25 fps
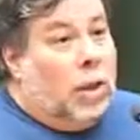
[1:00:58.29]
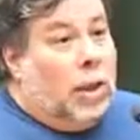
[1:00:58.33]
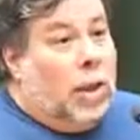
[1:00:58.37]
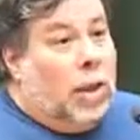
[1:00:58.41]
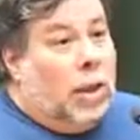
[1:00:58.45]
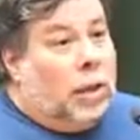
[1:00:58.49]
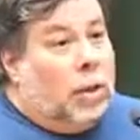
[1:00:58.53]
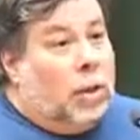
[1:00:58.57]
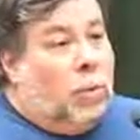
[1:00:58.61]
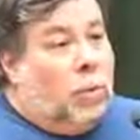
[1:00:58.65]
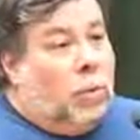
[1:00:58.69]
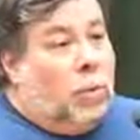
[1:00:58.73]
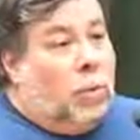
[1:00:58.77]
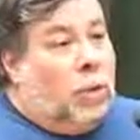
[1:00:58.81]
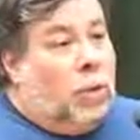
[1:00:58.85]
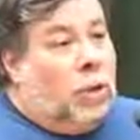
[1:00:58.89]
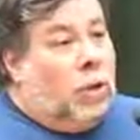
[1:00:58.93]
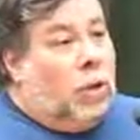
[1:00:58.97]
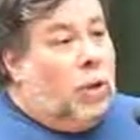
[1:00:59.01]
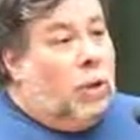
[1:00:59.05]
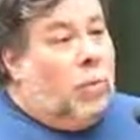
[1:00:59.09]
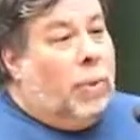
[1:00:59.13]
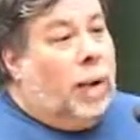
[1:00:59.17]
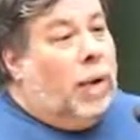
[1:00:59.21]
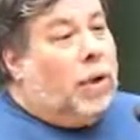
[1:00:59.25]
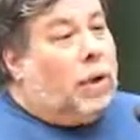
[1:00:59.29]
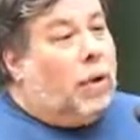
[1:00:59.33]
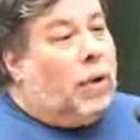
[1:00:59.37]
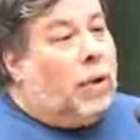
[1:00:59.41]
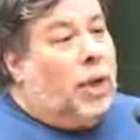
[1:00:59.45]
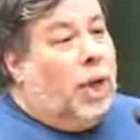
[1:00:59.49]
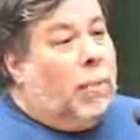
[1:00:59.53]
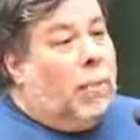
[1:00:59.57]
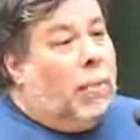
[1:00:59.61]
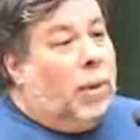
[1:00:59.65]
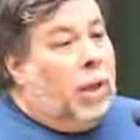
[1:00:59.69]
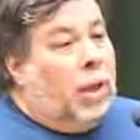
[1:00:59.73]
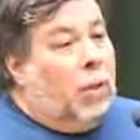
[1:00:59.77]
And he said, Well, they're a record
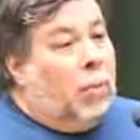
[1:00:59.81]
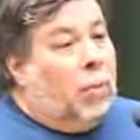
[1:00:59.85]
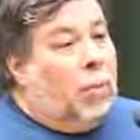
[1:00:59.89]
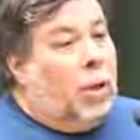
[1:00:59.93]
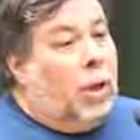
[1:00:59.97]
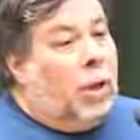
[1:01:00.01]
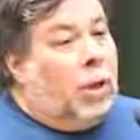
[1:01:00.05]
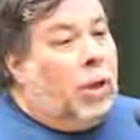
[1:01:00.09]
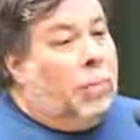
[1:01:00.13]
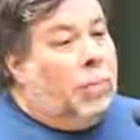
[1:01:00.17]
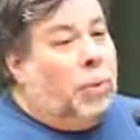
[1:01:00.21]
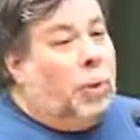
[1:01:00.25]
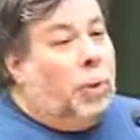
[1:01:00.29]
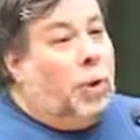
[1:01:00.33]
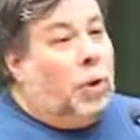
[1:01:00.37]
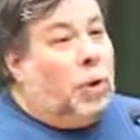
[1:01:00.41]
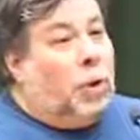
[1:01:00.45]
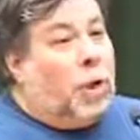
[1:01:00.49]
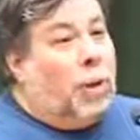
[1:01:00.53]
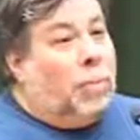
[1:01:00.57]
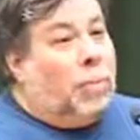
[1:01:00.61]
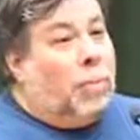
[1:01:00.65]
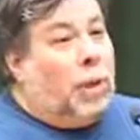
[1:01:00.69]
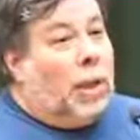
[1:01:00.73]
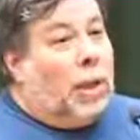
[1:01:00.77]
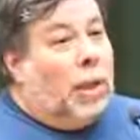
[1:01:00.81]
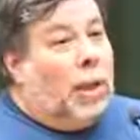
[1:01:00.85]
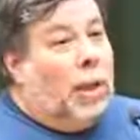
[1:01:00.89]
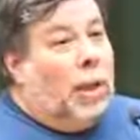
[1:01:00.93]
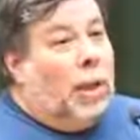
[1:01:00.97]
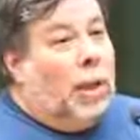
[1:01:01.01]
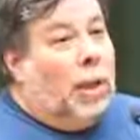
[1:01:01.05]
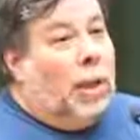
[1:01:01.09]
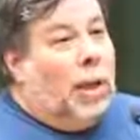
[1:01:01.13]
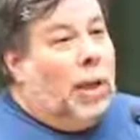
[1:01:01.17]
company, we're a computer company.